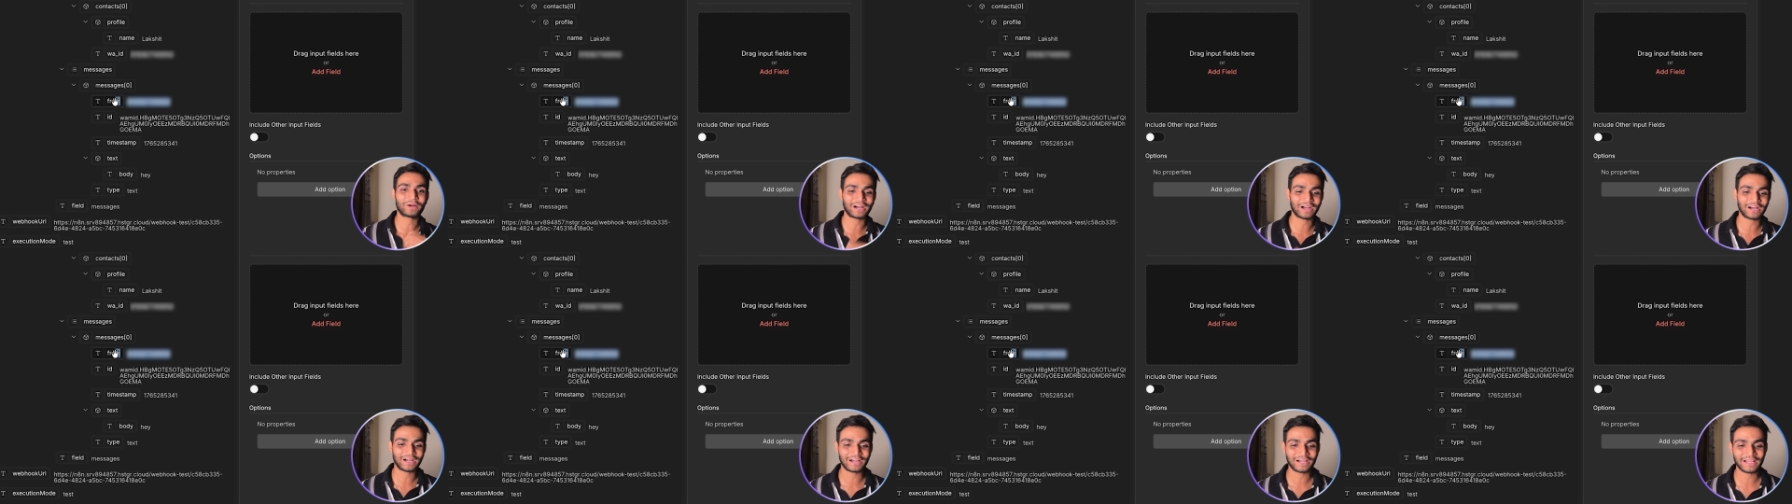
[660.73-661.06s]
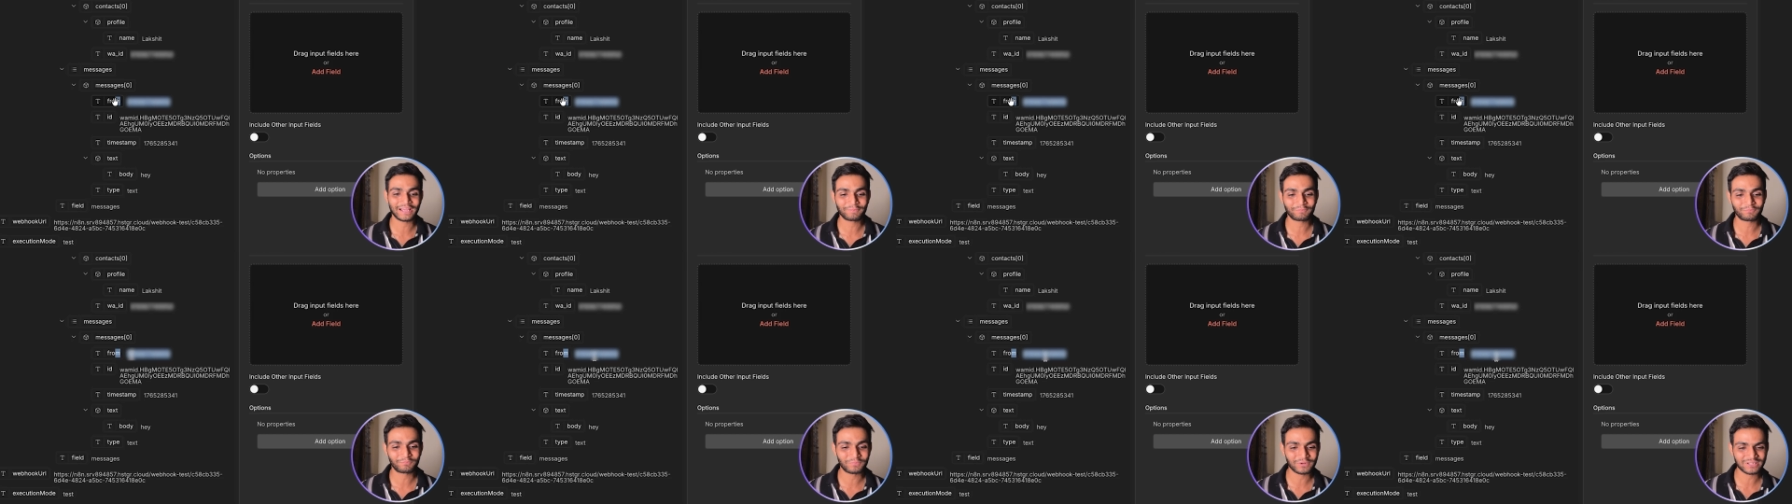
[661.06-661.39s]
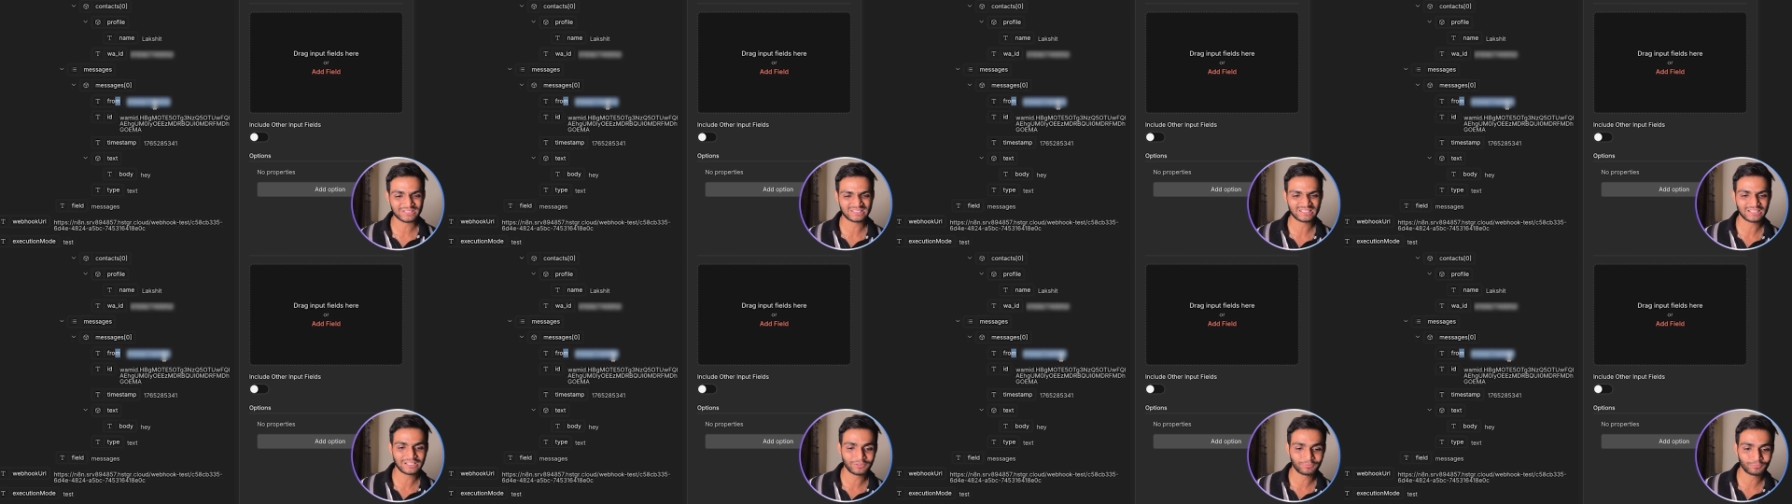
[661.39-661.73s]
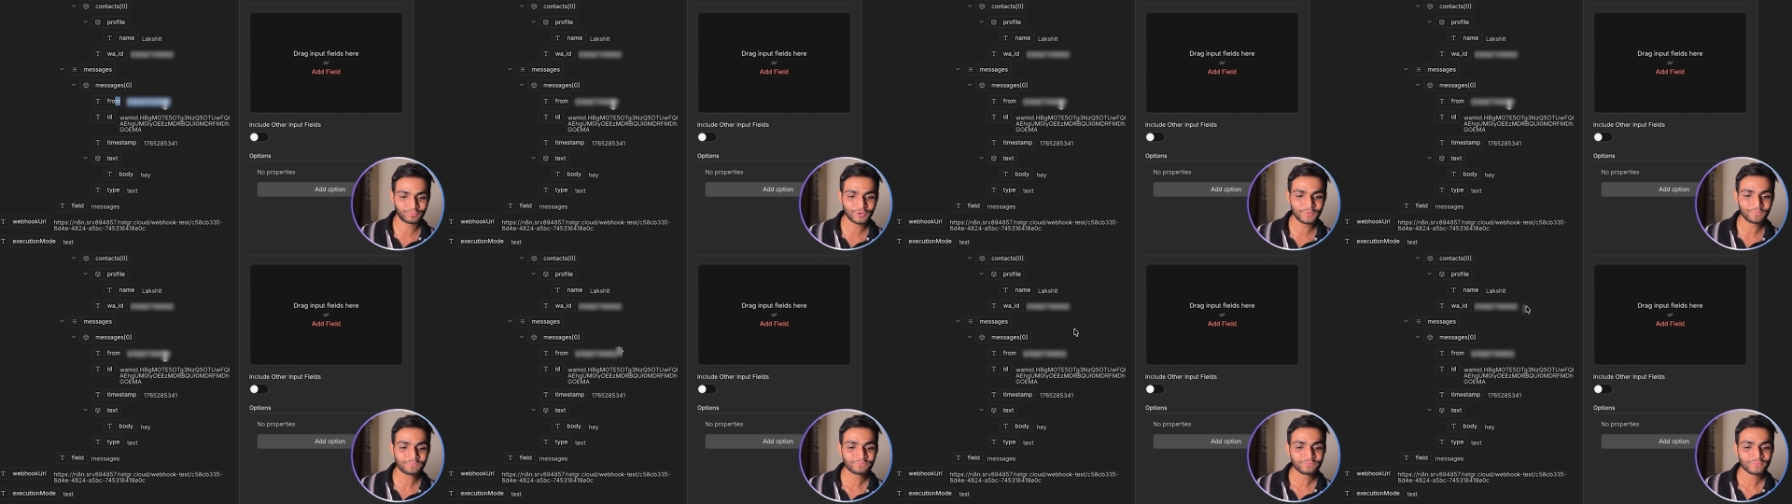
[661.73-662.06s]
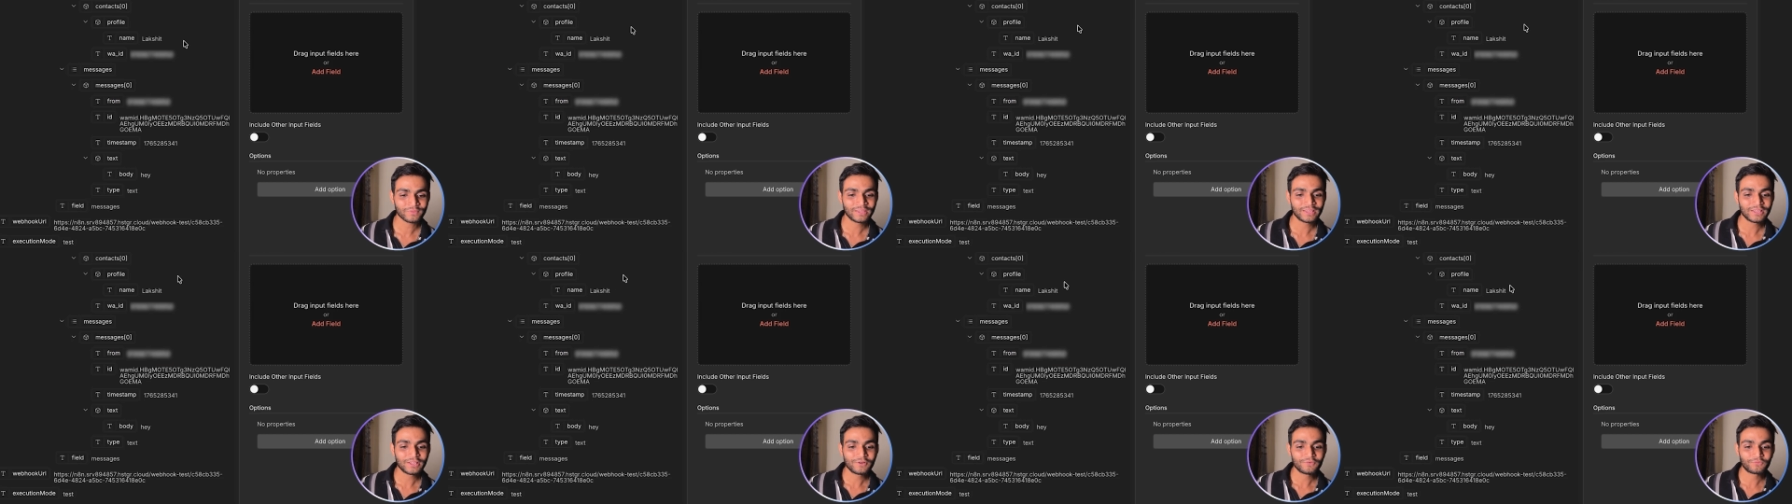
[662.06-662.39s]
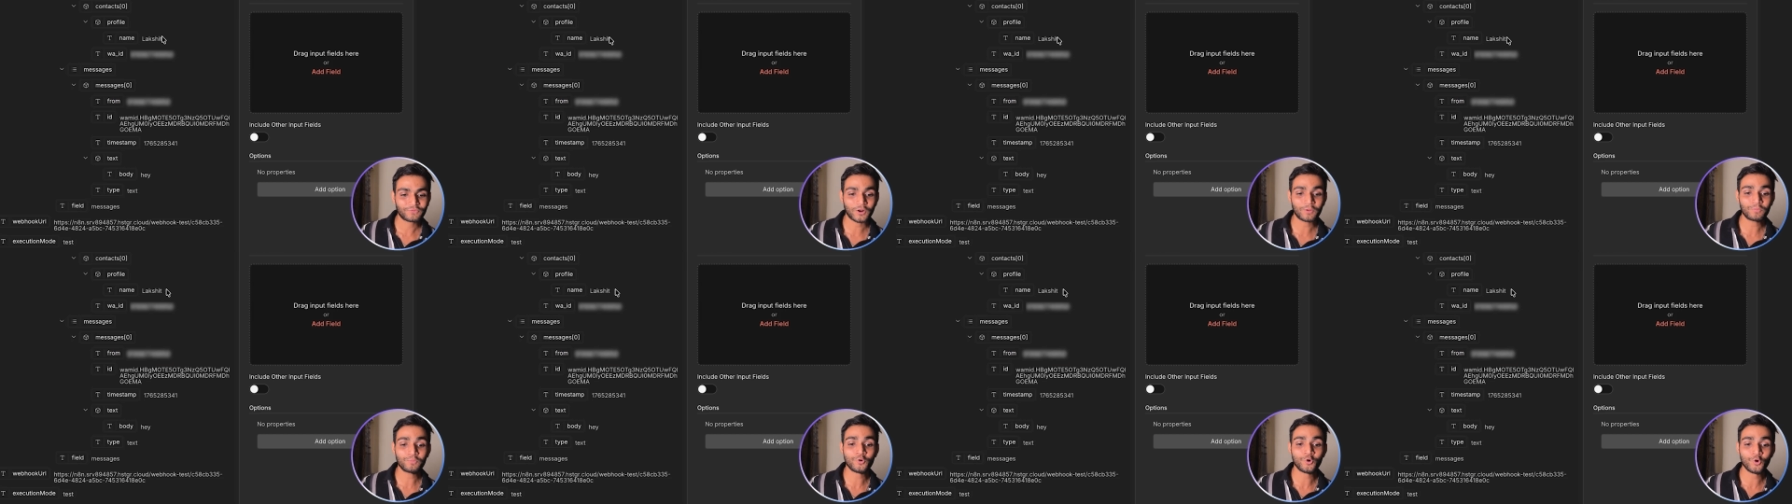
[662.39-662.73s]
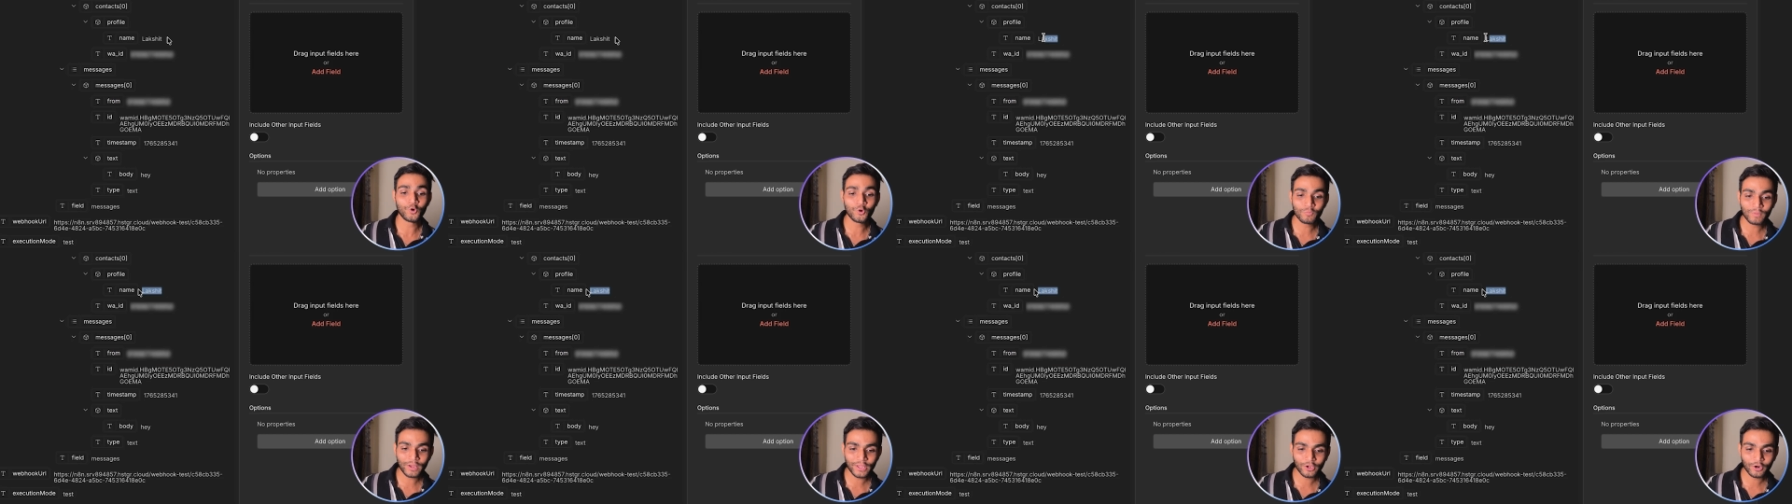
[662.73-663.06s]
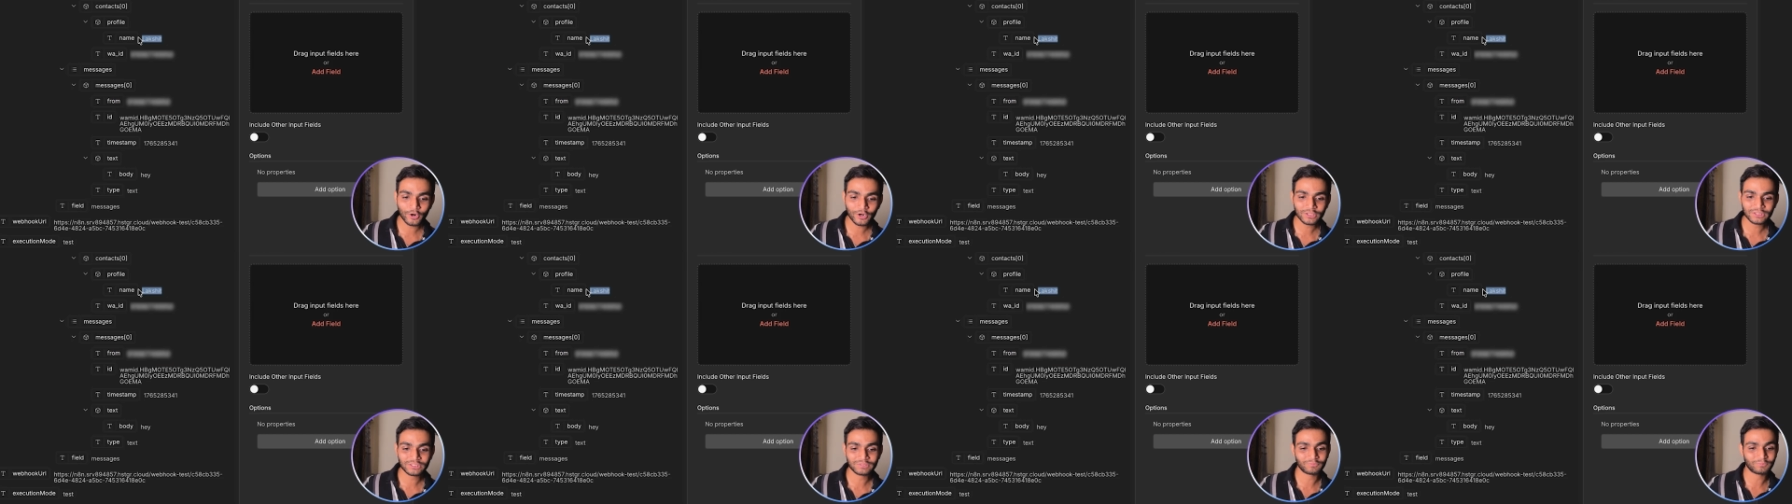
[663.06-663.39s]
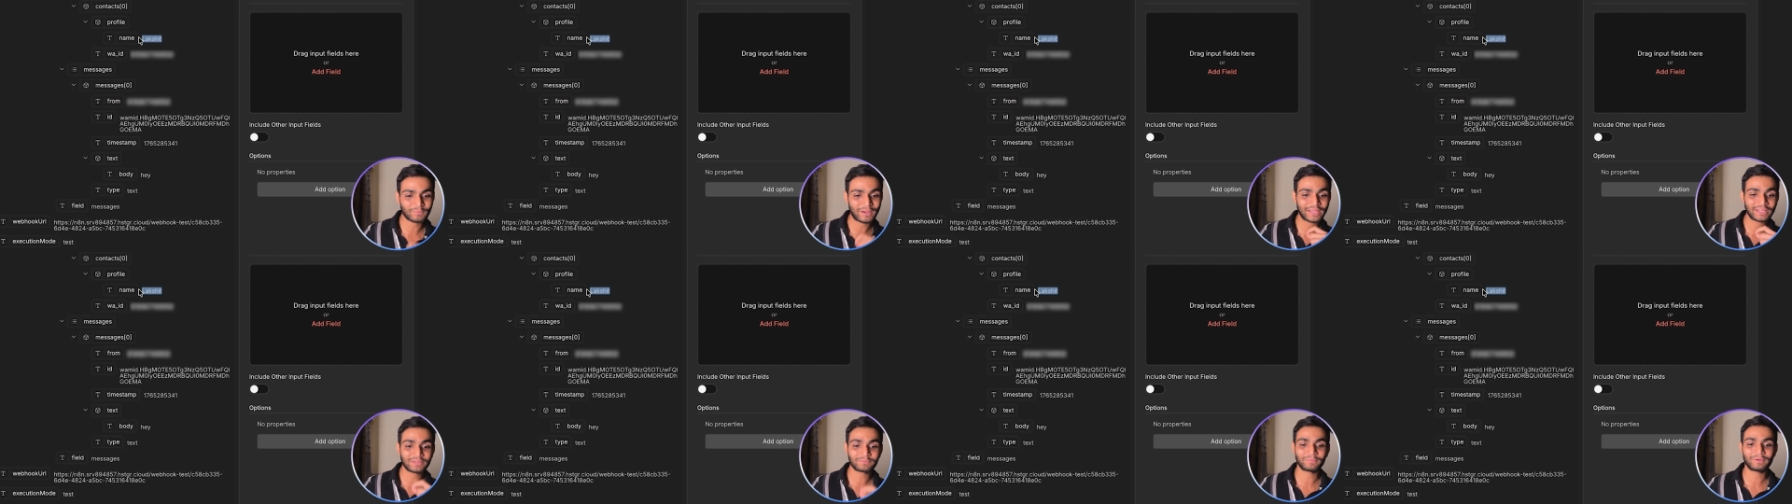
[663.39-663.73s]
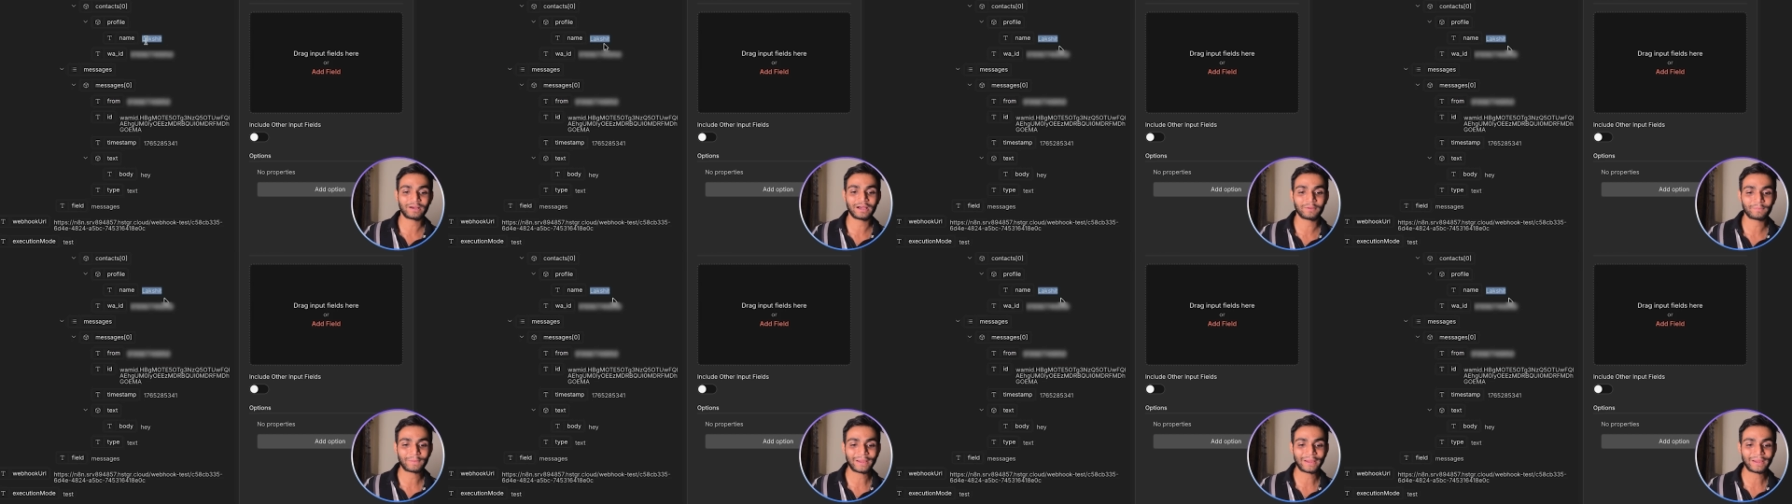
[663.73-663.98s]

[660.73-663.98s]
uh, personal number from whom i got my uh,